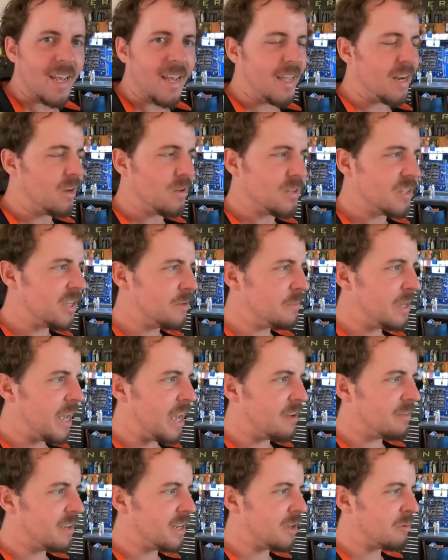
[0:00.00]
It don't seem to
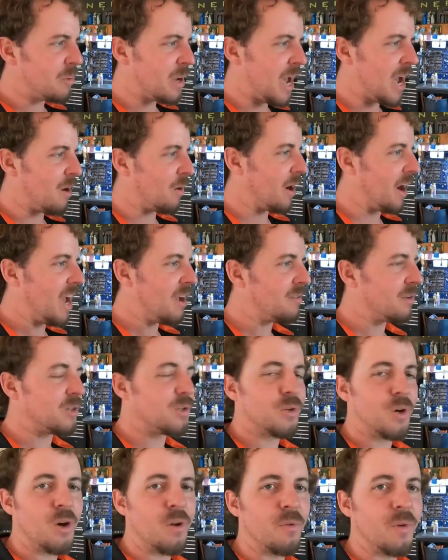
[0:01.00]
have any power. I haven't
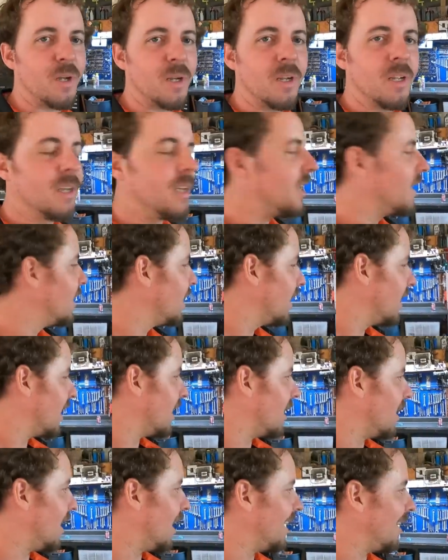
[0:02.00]
drove it.
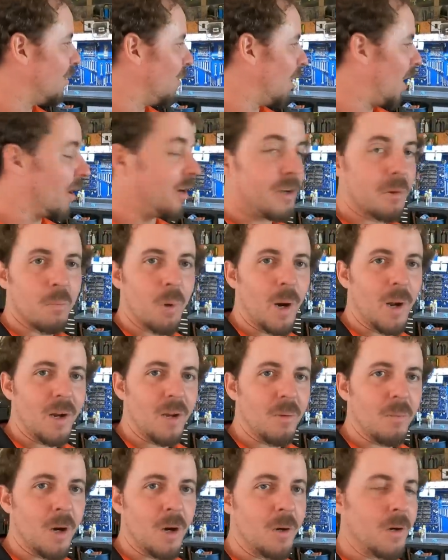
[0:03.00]
Uh, I didn't want to hurt the
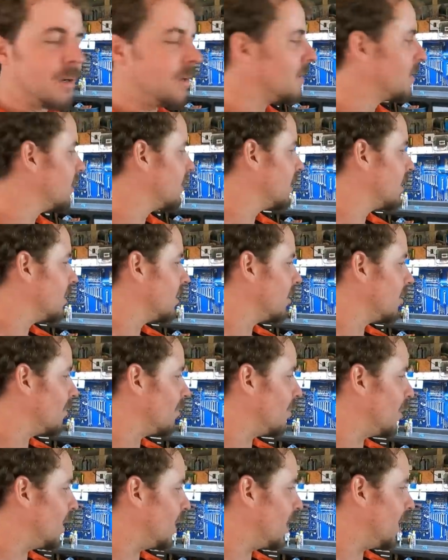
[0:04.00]
brand new motor,
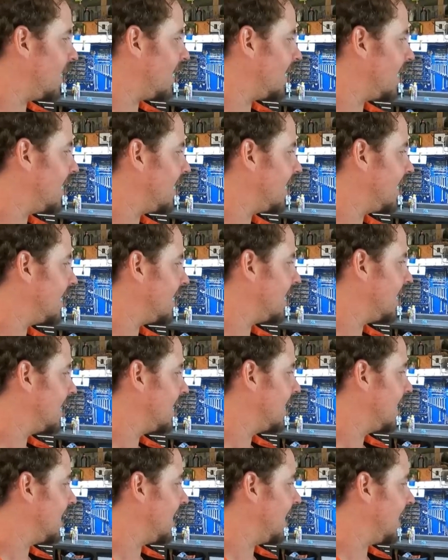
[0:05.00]
but
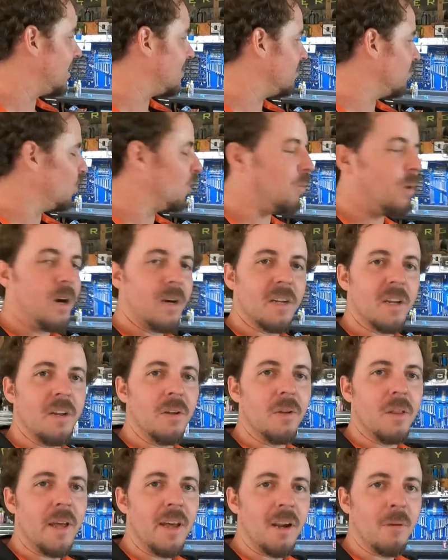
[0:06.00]
it's more work to
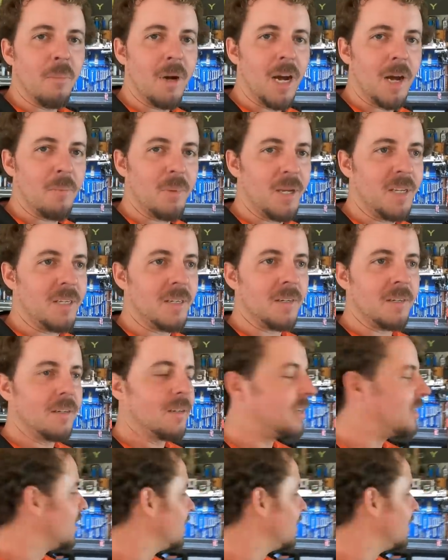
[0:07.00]
do that in my opinion.